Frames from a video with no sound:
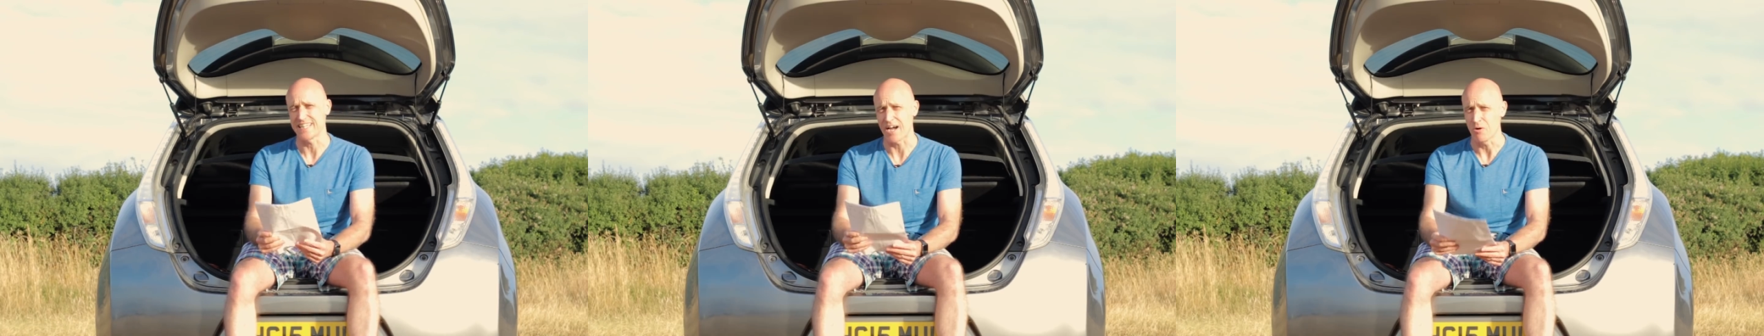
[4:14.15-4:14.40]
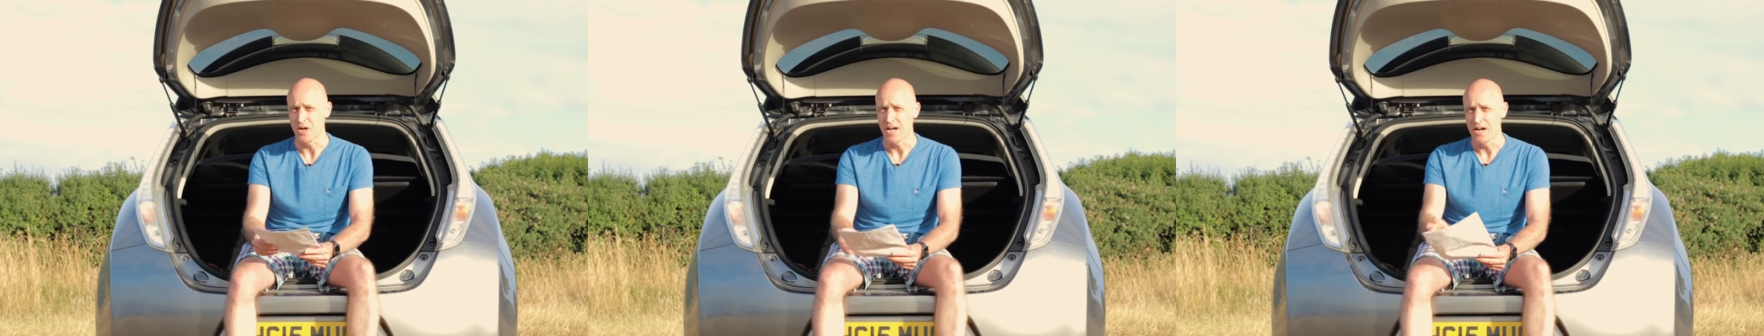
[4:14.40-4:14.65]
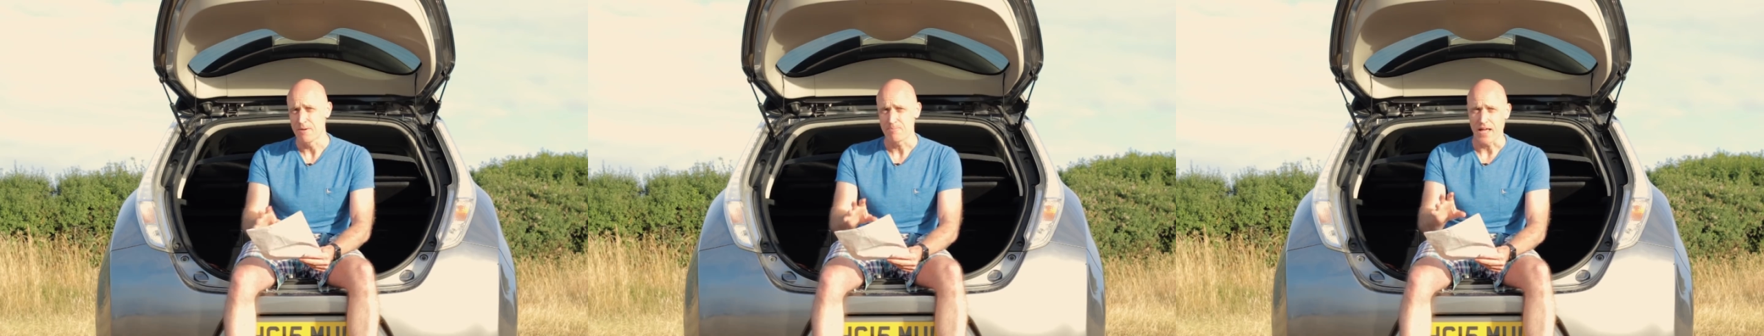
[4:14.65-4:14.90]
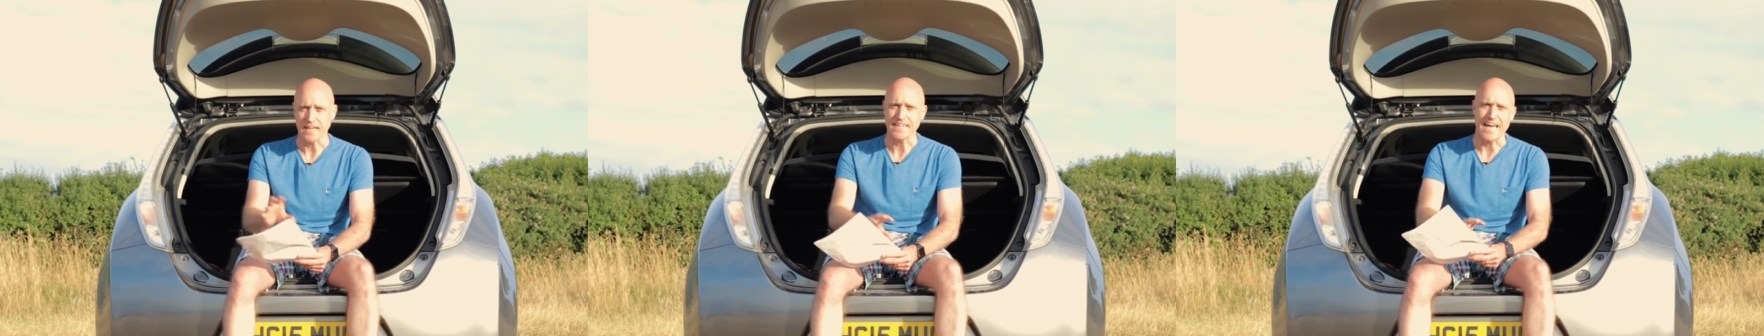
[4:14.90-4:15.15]
Now,
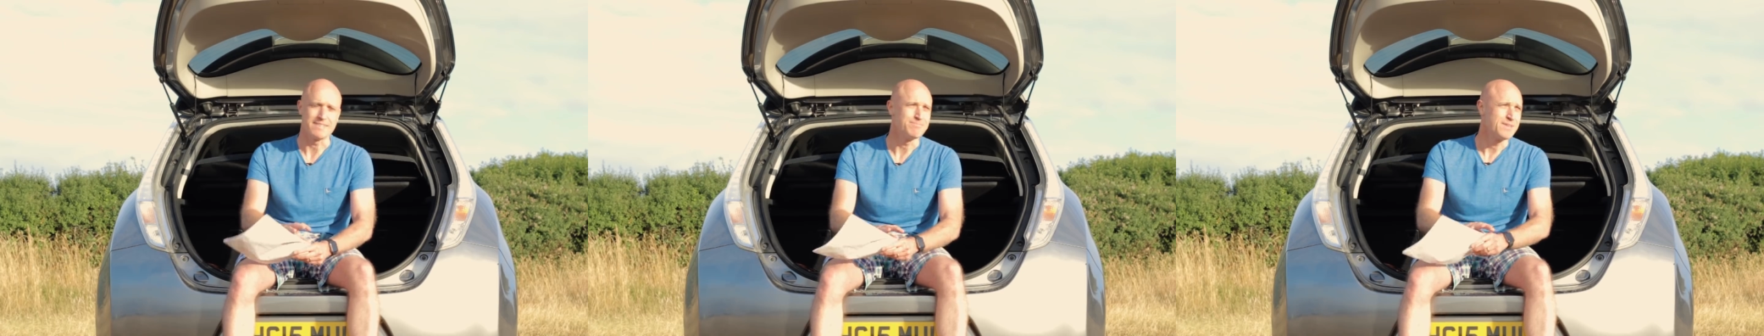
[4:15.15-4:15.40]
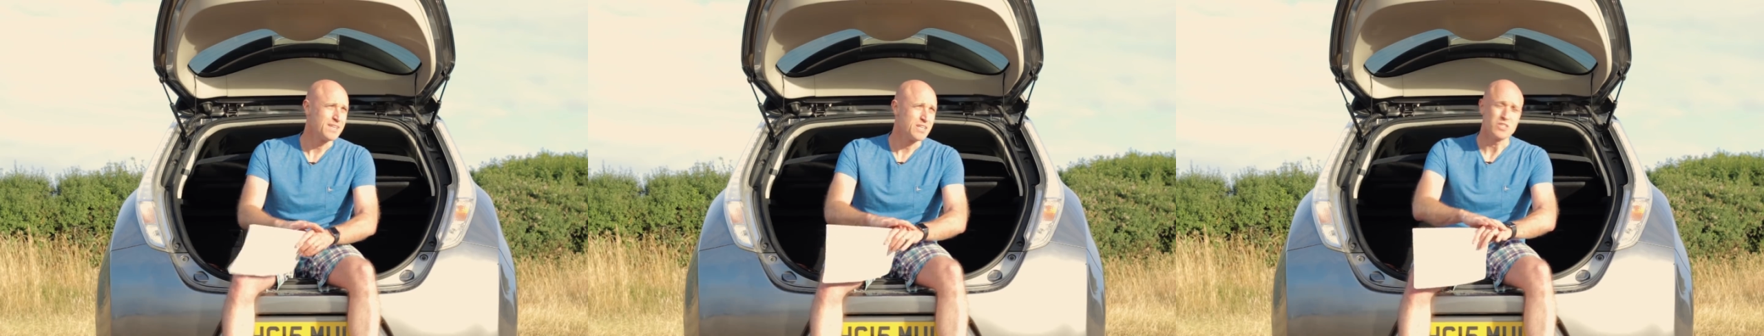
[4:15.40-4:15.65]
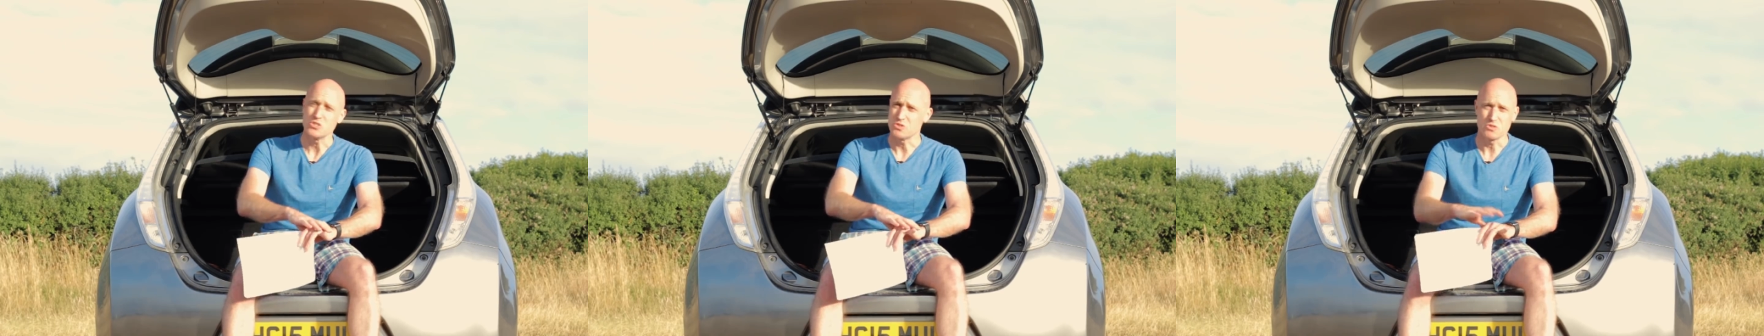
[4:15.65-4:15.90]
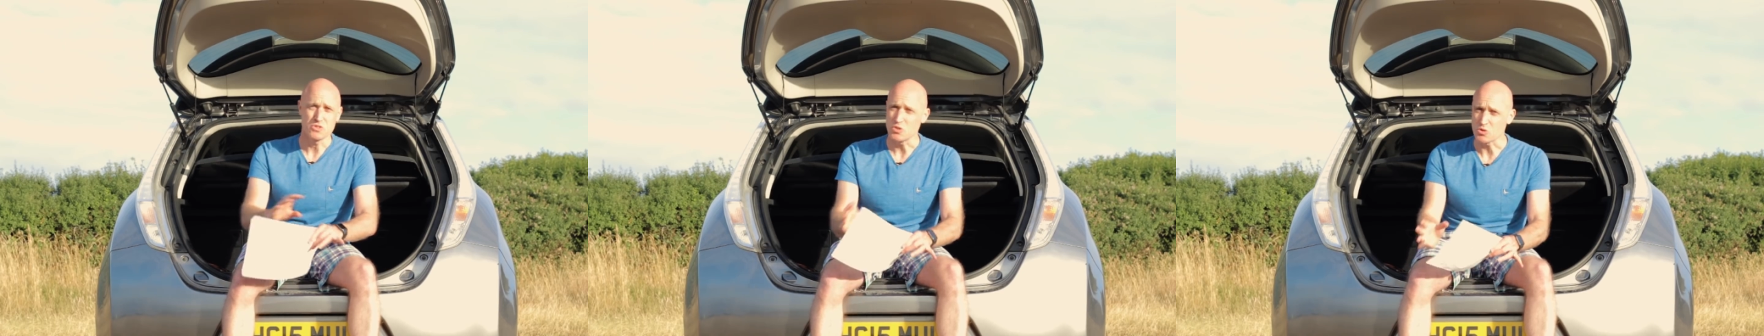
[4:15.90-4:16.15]
again,
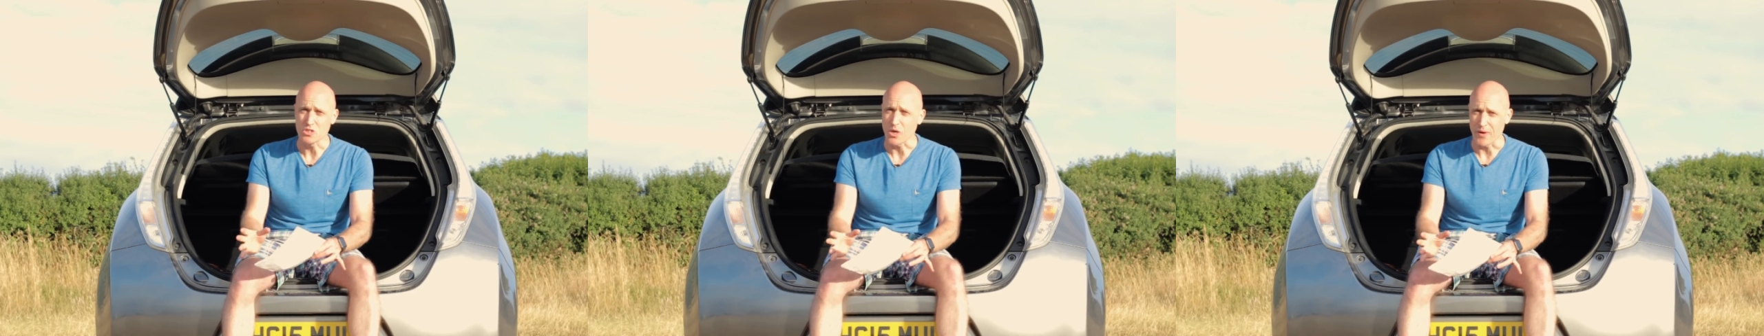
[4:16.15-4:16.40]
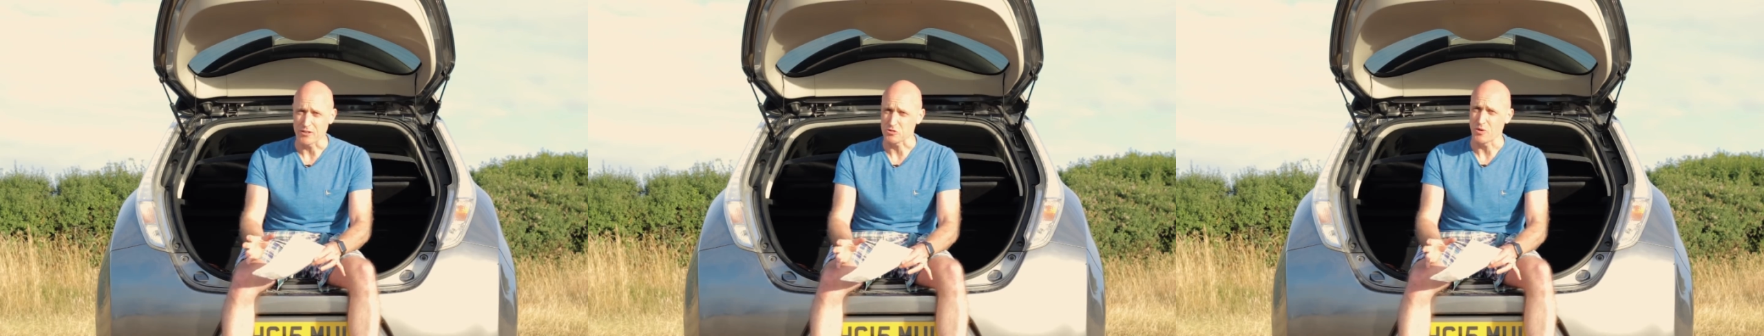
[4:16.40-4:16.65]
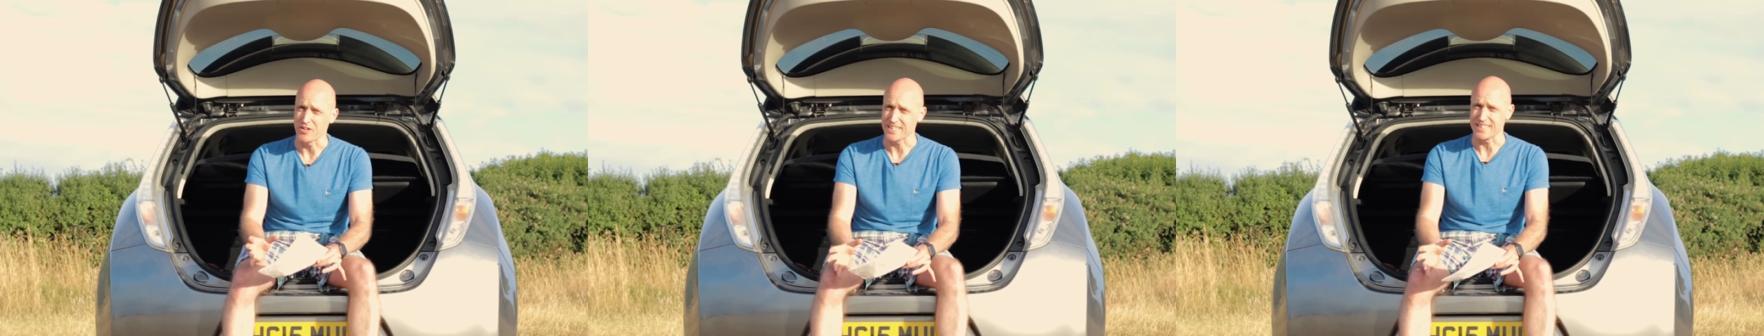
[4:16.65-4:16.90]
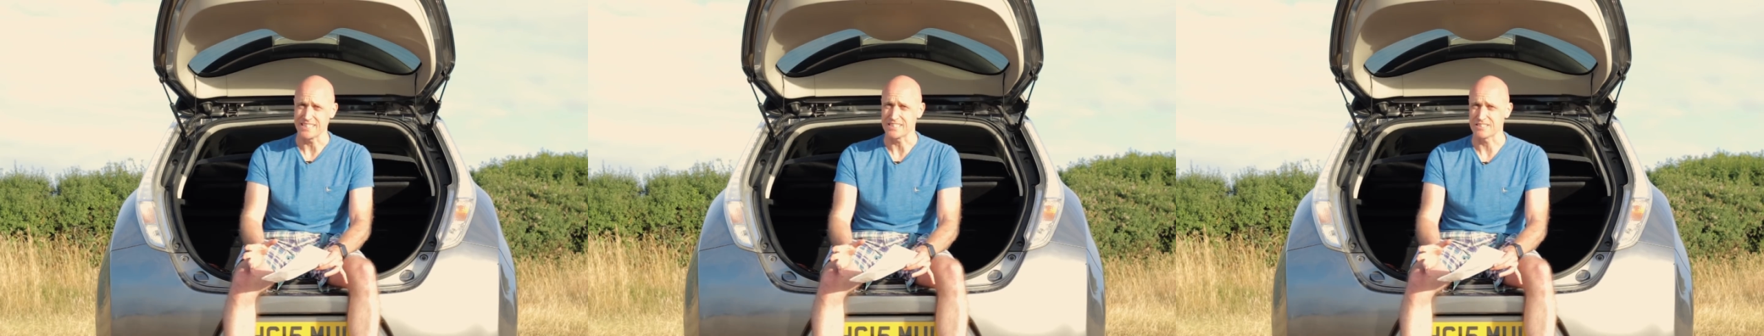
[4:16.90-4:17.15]
you can go elsewhere and
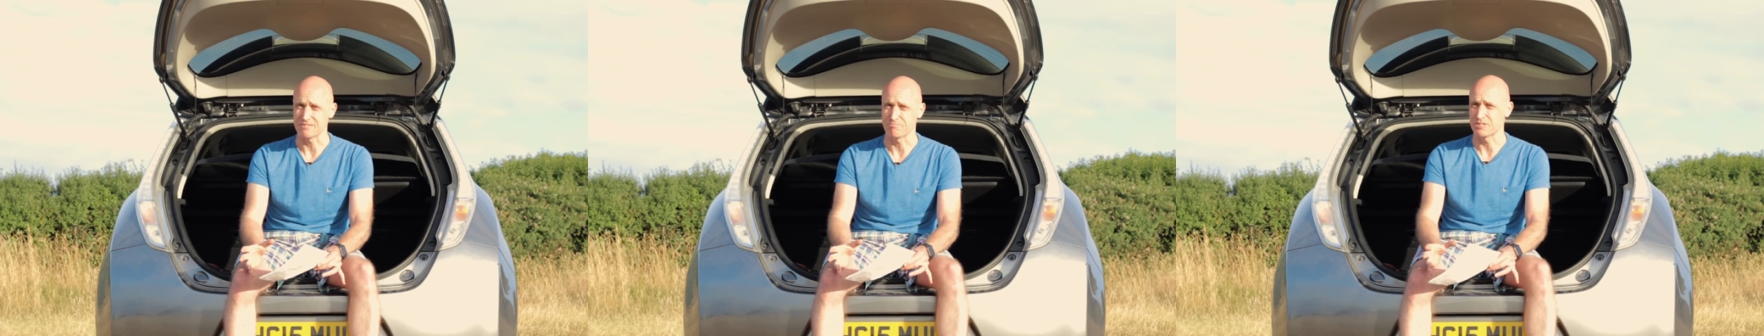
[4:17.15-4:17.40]
get these